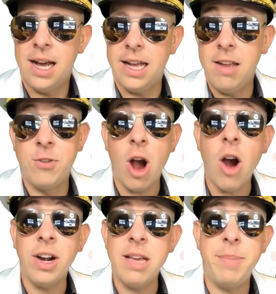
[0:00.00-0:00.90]
if you're
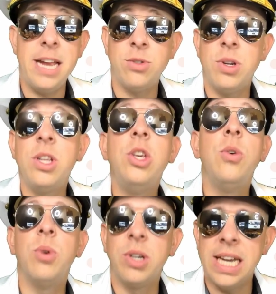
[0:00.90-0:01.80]
already a patron,
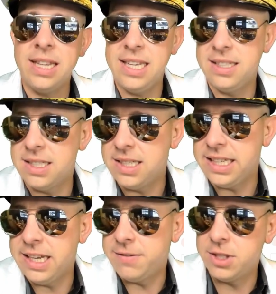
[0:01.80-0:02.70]
you will get the
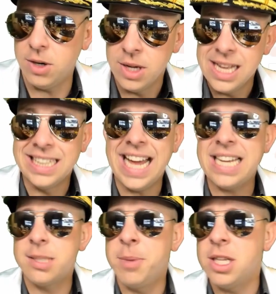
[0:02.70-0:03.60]
existing gift. So
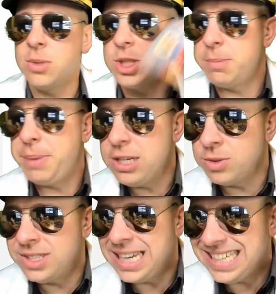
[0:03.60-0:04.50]
last month was the
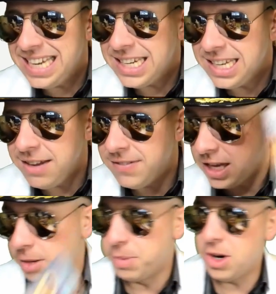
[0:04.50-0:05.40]
Patron Saint Kid gift that
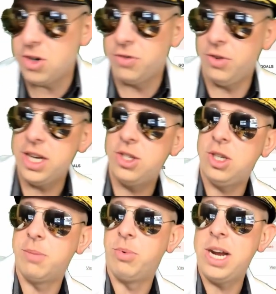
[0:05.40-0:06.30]
you can put on your fridge
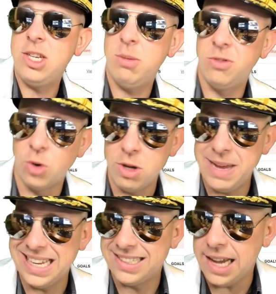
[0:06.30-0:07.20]
so you can pray to before you
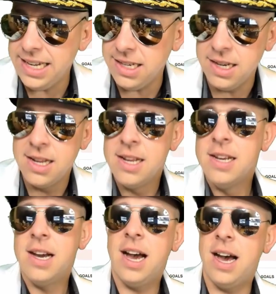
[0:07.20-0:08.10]
make a Titan.
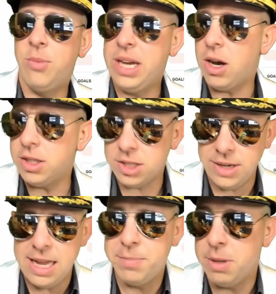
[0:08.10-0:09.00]
We
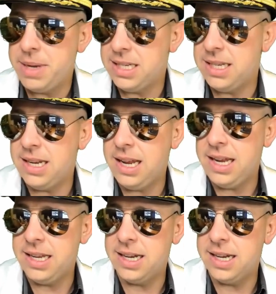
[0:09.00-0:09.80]
also implemented we